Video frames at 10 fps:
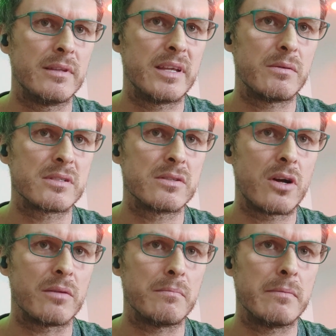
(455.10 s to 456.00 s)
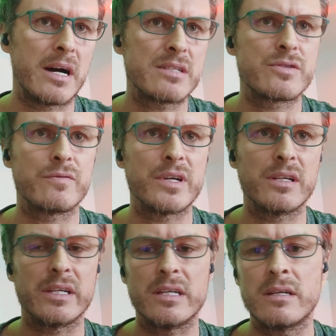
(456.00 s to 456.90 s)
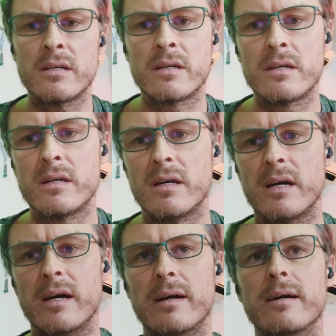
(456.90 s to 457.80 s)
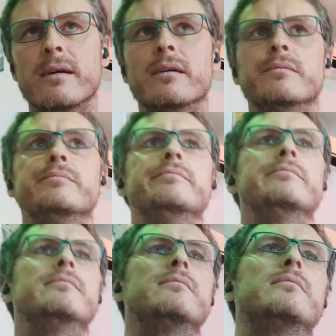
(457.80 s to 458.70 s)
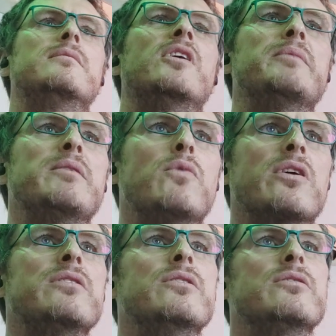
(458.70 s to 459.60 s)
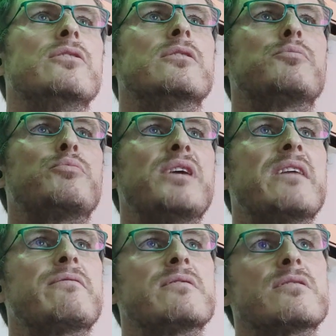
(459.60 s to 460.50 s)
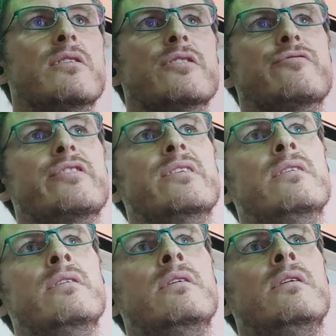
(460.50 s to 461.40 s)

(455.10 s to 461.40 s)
There was not much really. What can you do to prepare for surgery?